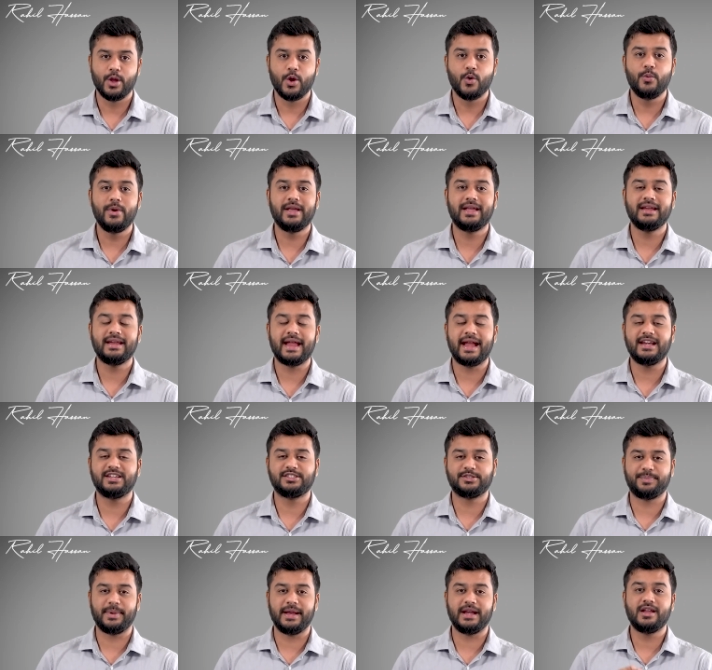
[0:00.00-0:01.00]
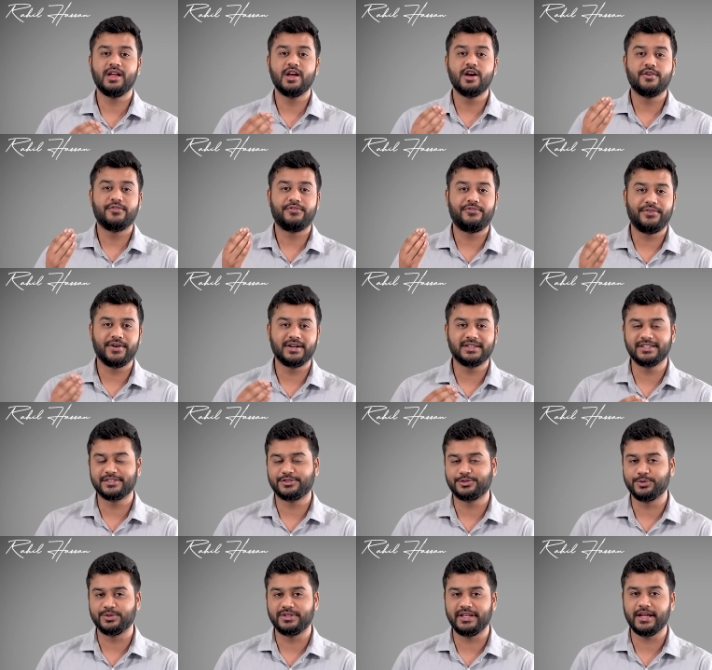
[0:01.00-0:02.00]
We can anticipate further
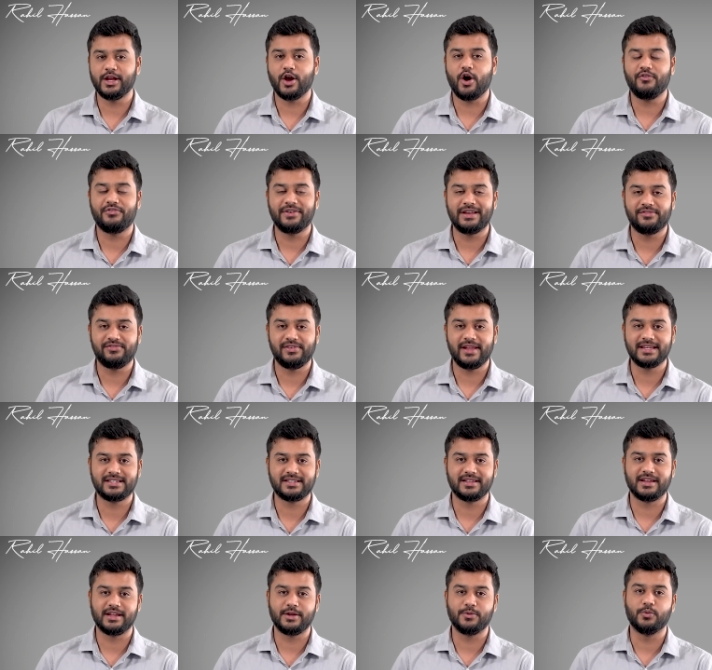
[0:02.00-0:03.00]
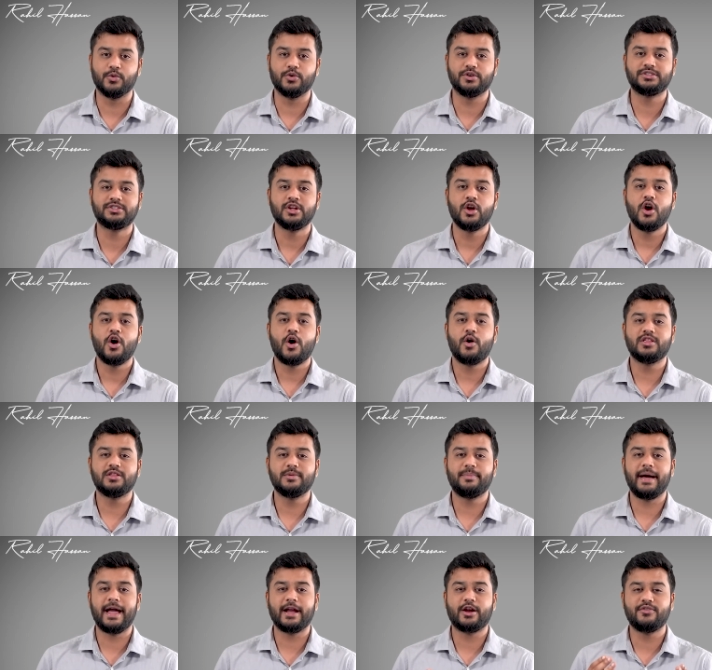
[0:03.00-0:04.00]
soothing of inflationary woes on the
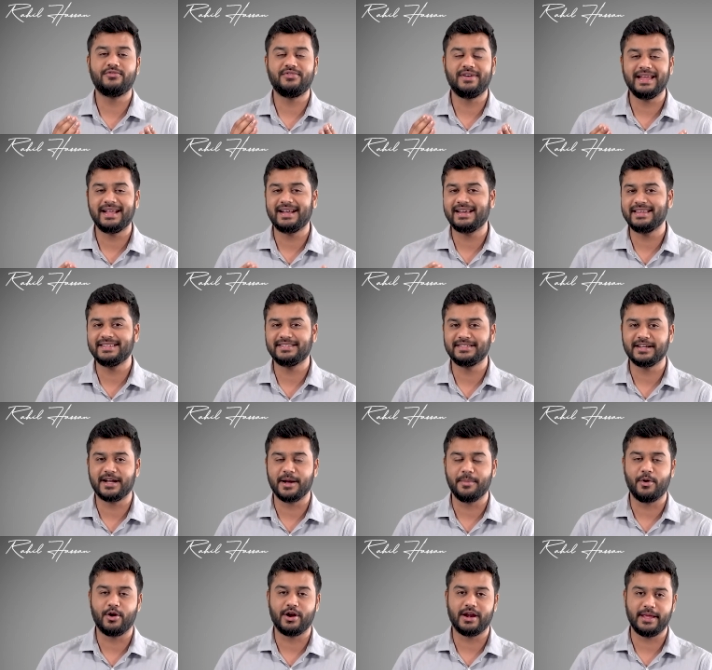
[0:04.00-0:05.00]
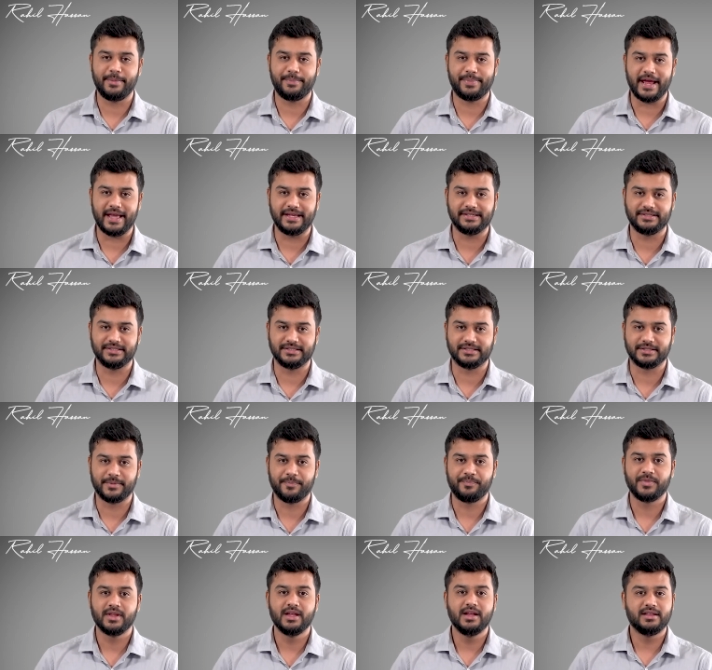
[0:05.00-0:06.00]
back of decreasing commodity prices
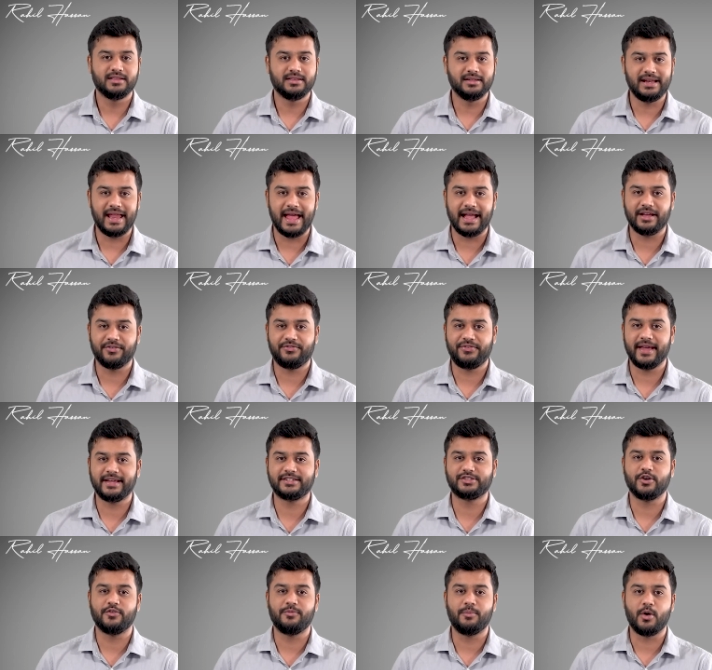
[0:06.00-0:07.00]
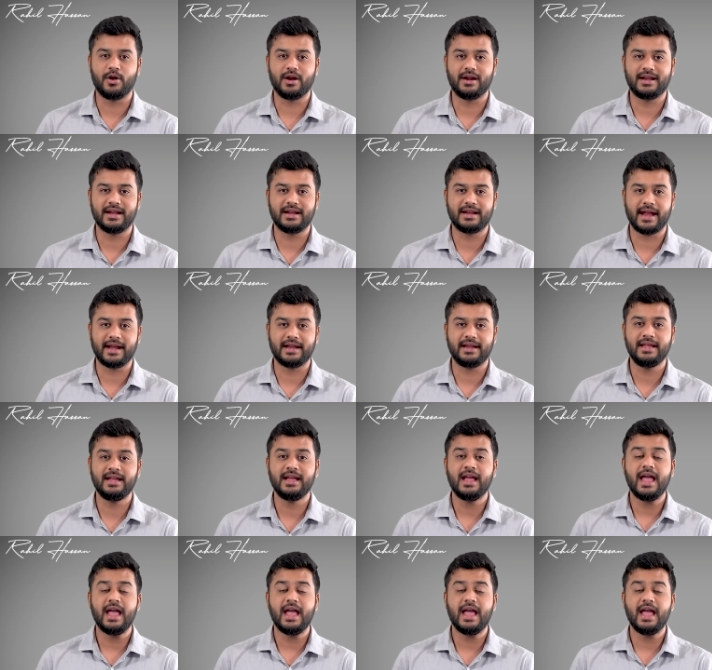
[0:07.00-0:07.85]
the lag effects of monetary tightening